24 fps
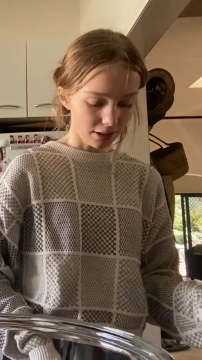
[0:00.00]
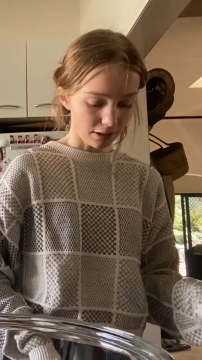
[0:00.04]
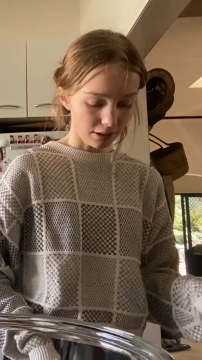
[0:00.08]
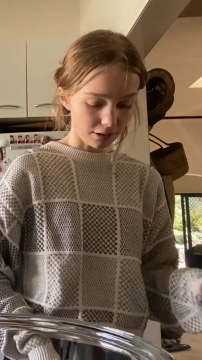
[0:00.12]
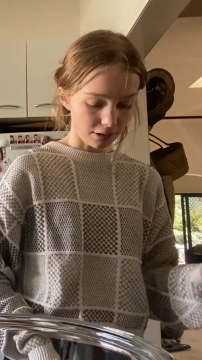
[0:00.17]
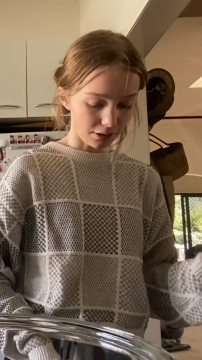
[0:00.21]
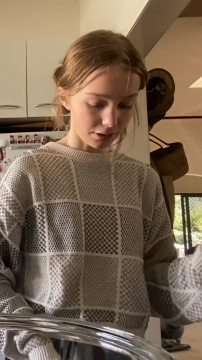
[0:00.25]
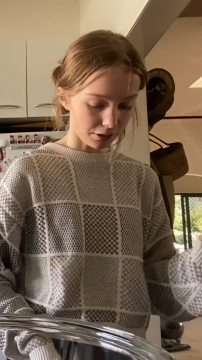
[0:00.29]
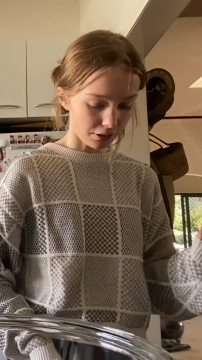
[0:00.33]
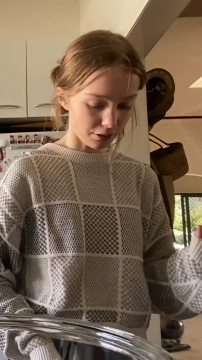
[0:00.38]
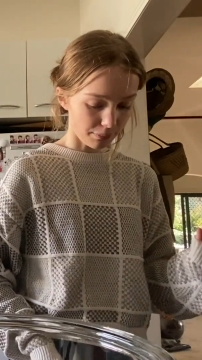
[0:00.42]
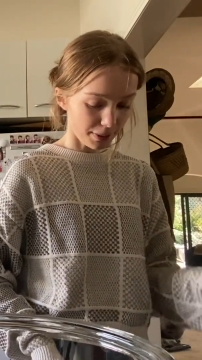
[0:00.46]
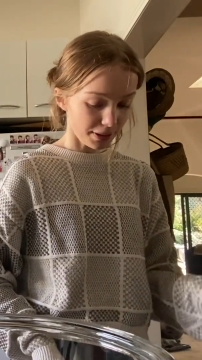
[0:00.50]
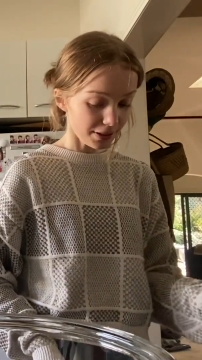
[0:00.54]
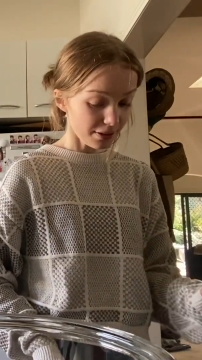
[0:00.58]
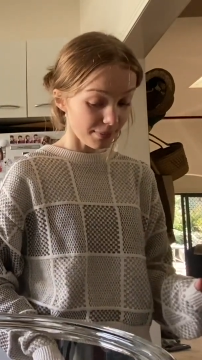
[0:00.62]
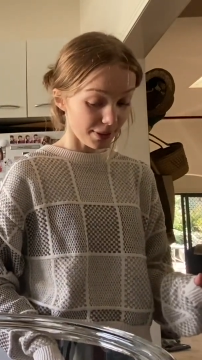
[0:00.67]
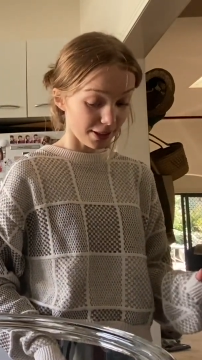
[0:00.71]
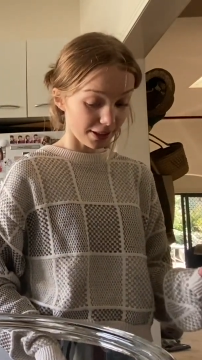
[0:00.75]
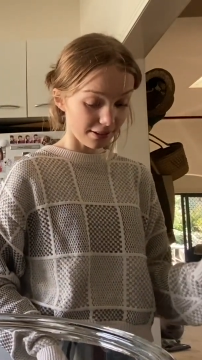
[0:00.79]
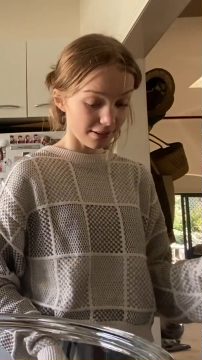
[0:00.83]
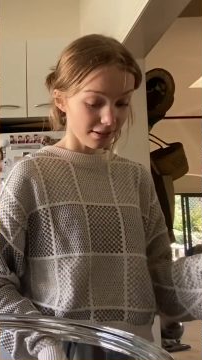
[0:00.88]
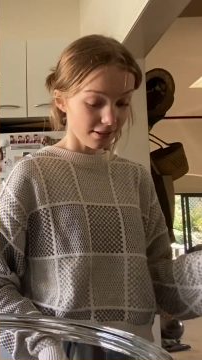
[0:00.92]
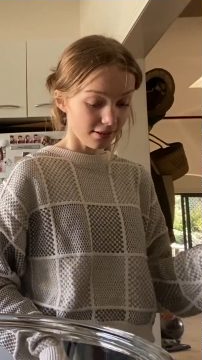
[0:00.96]
So to melt the
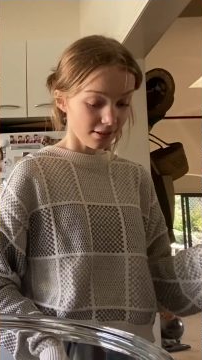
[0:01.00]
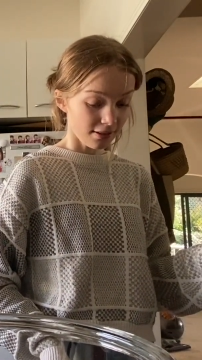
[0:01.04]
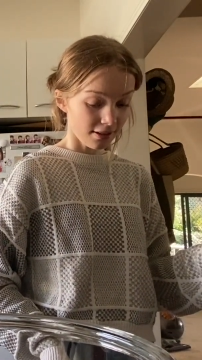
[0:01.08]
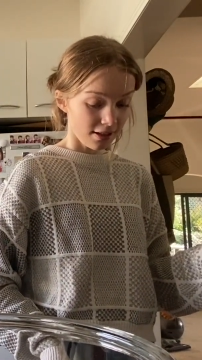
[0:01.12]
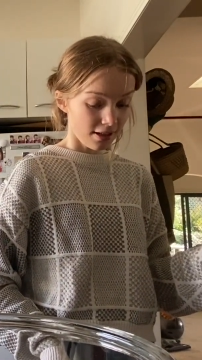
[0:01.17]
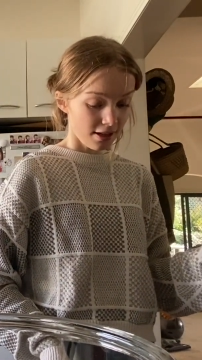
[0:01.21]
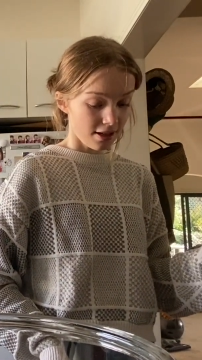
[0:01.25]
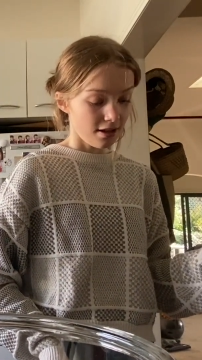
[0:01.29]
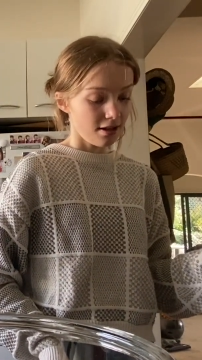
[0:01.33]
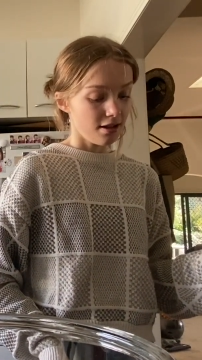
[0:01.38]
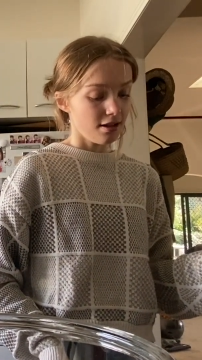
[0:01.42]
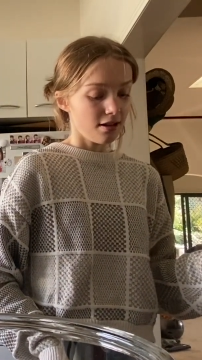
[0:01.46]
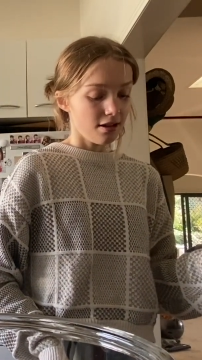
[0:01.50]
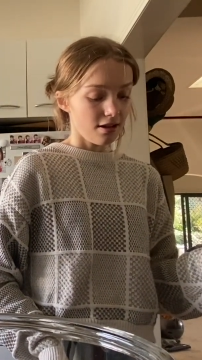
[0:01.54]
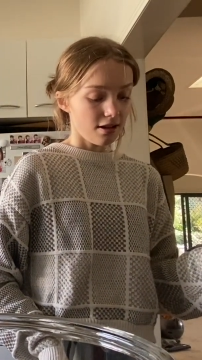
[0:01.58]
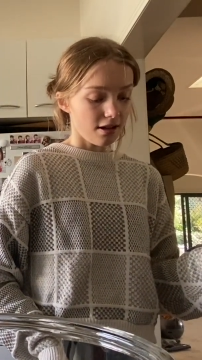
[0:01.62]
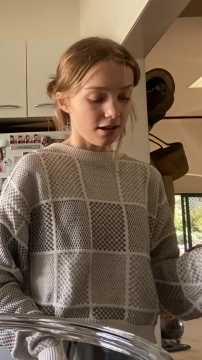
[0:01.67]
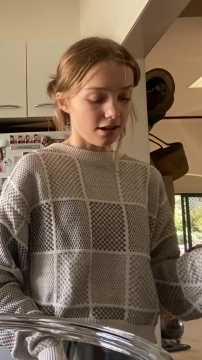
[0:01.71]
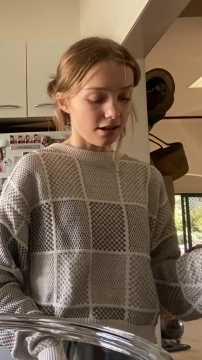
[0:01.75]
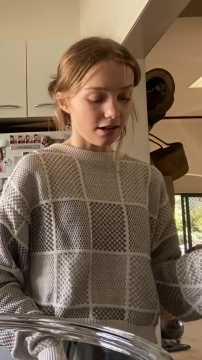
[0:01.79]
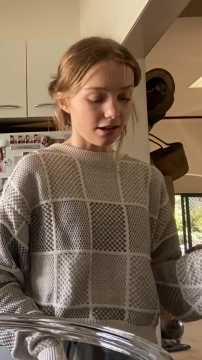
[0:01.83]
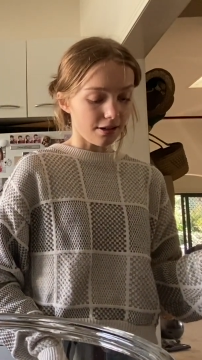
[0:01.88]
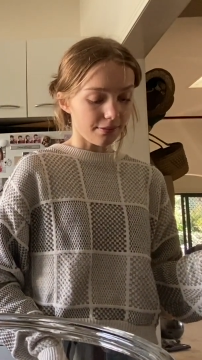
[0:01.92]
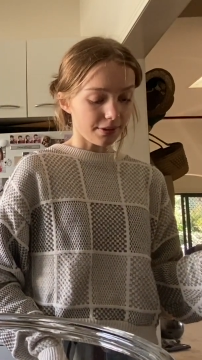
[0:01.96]
butter,
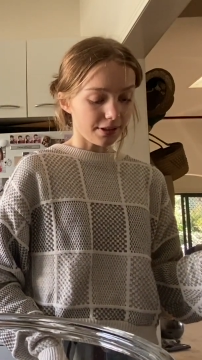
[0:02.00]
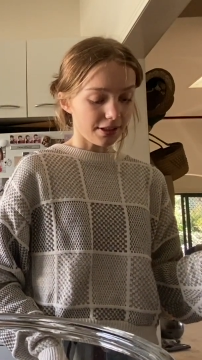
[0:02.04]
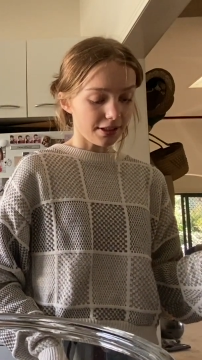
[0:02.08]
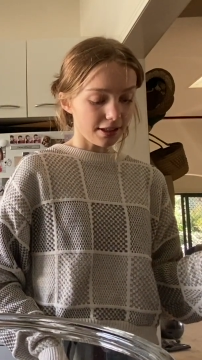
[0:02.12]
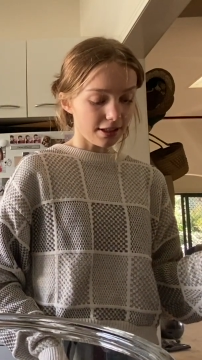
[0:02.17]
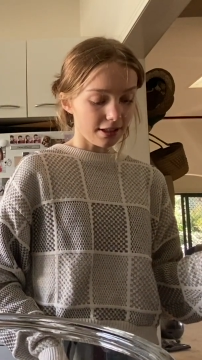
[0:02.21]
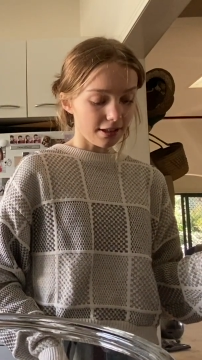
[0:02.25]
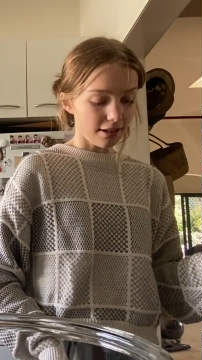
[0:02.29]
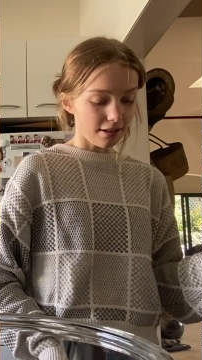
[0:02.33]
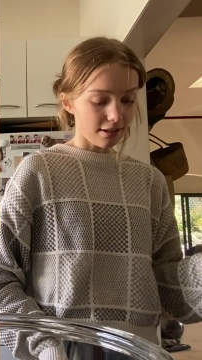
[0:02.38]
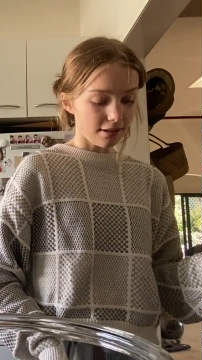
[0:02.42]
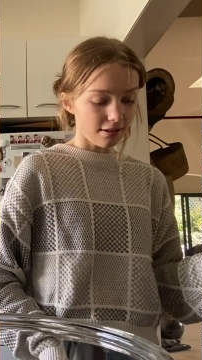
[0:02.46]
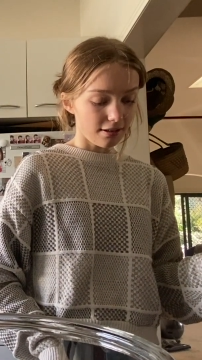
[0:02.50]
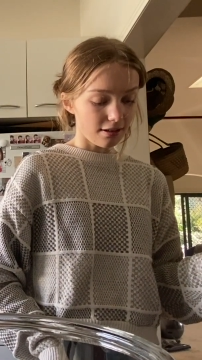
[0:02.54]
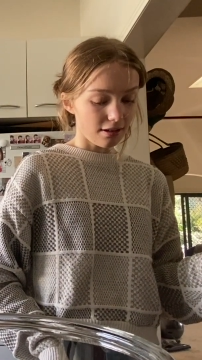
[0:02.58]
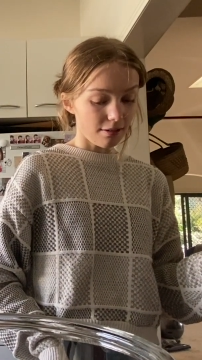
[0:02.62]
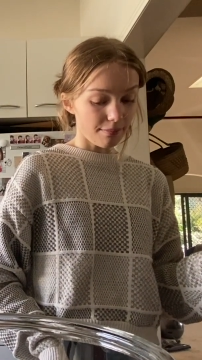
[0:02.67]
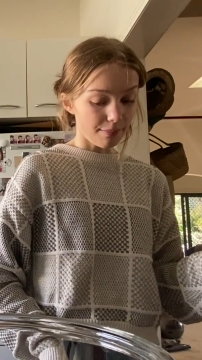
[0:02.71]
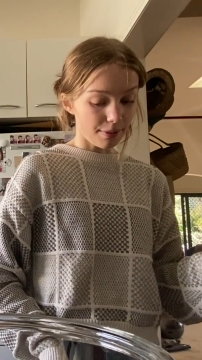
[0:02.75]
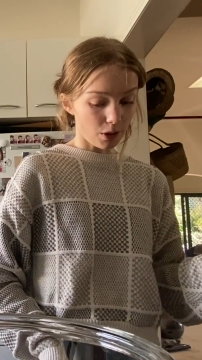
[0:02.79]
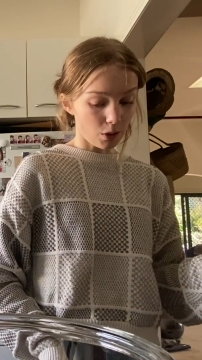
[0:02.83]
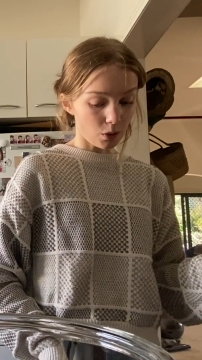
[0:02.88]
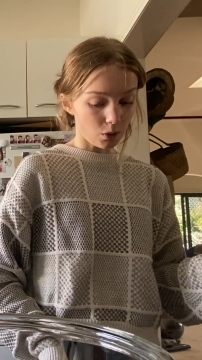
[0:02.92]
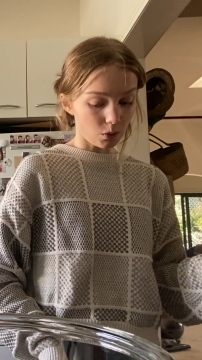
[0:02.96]
I'm gonna get a
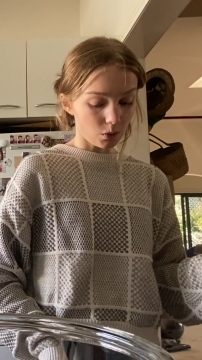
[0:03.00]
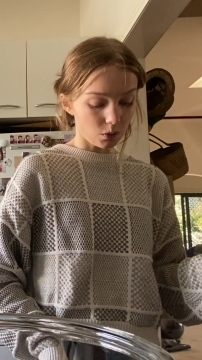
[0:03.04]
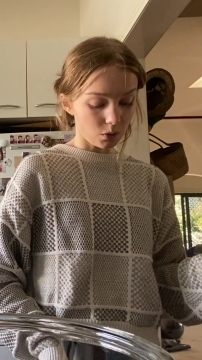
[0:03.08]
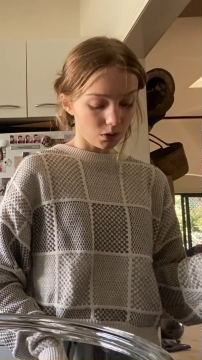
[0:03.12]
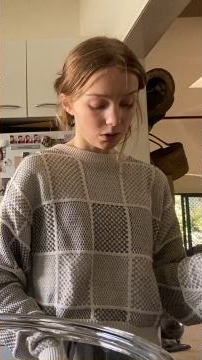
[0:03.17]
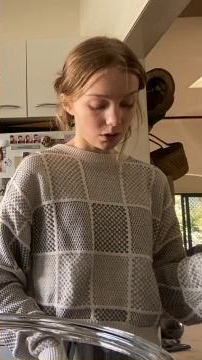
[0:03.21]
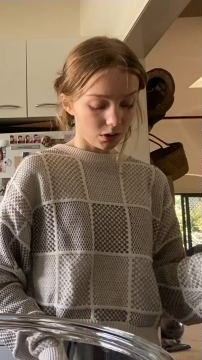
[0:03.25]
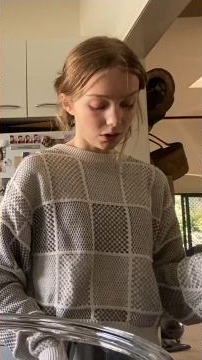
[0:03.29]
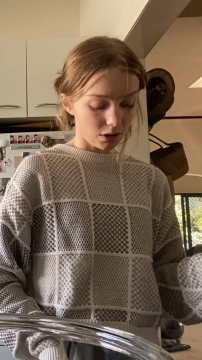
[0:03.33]
bowl.